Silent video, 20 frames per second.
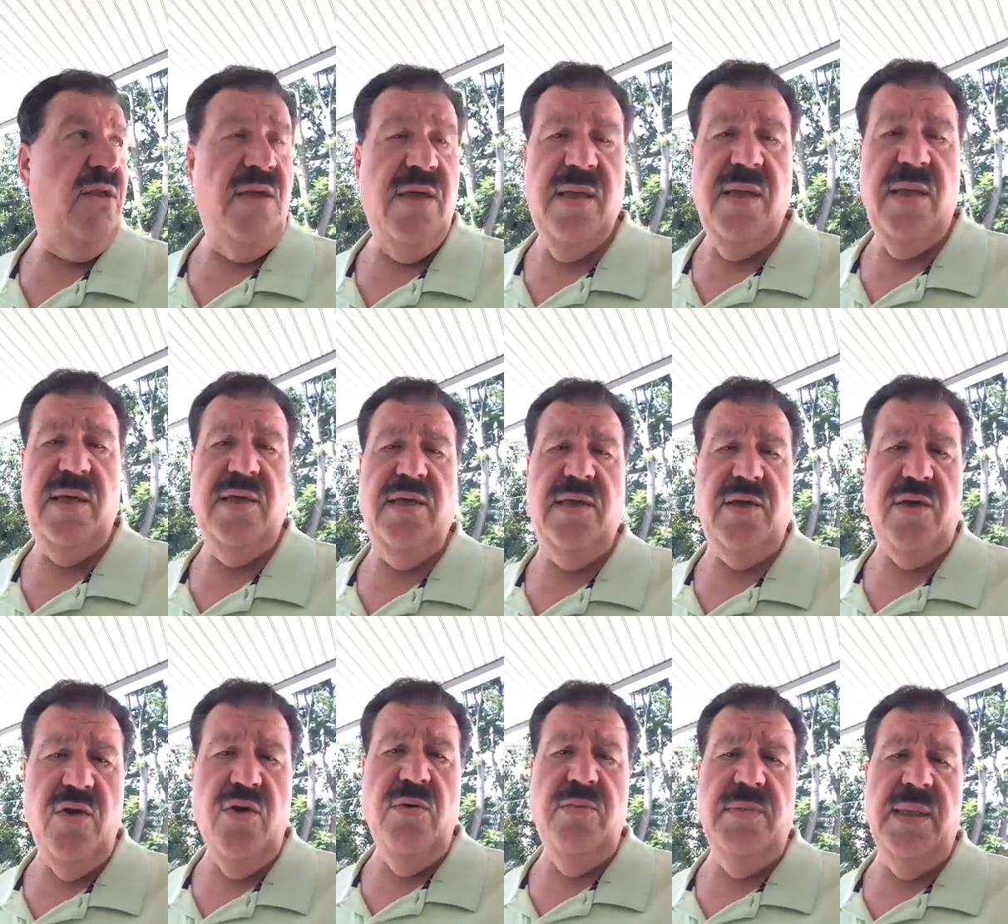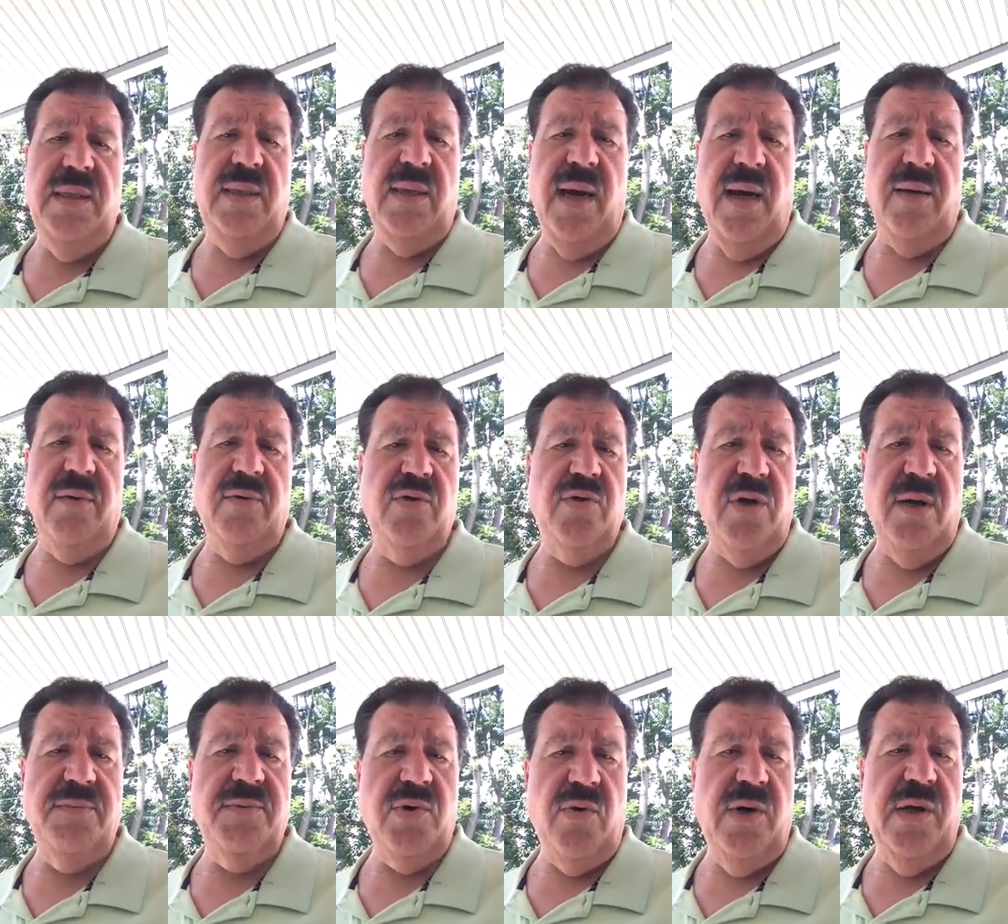just assume that Donald
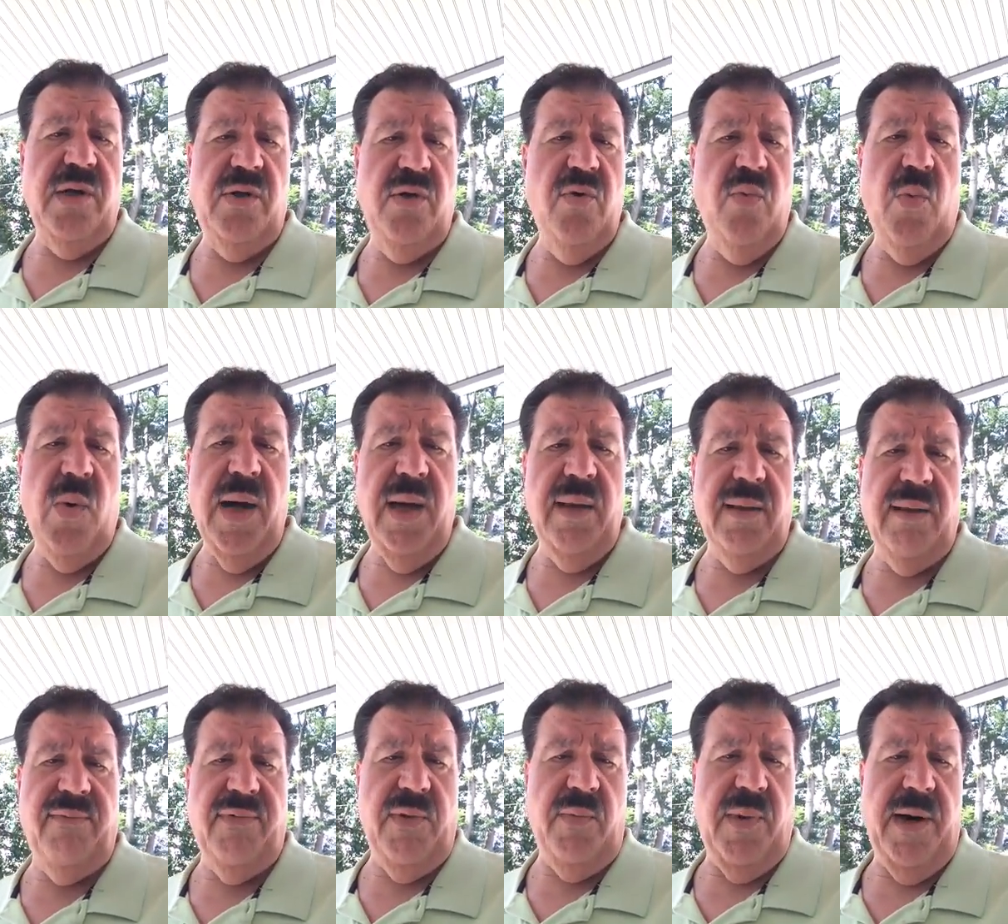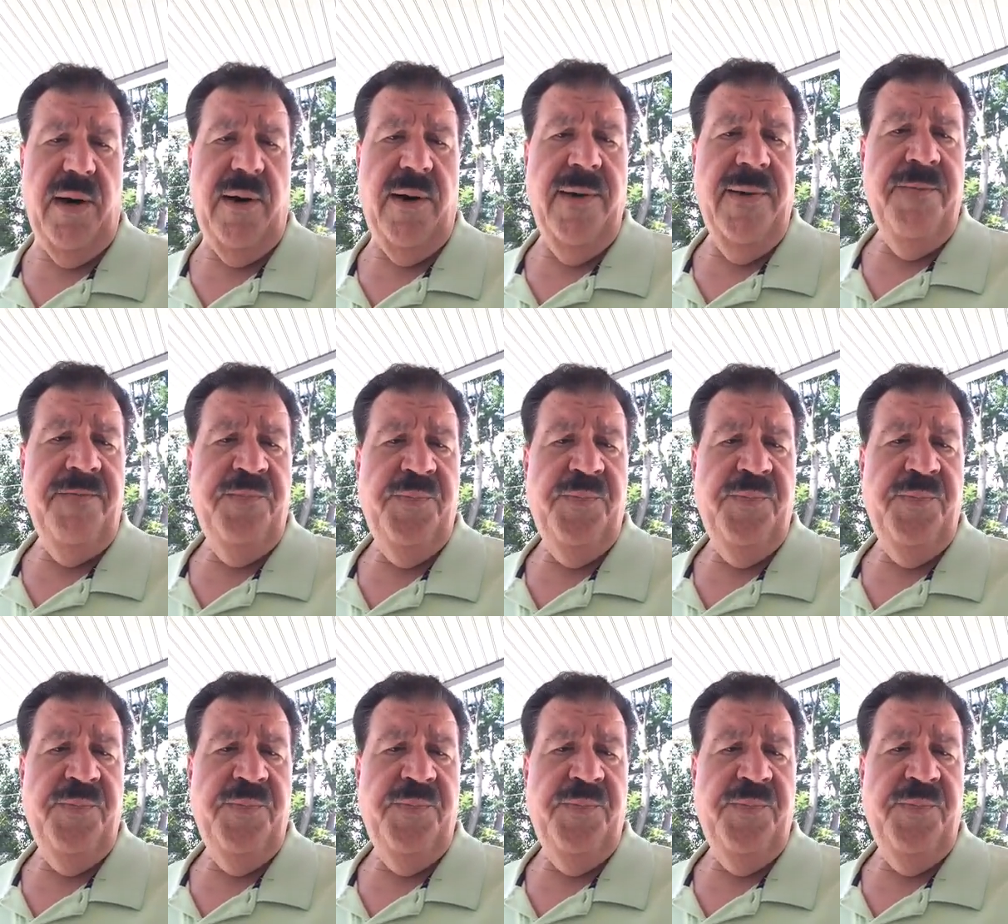Trump's going to do well everywhere.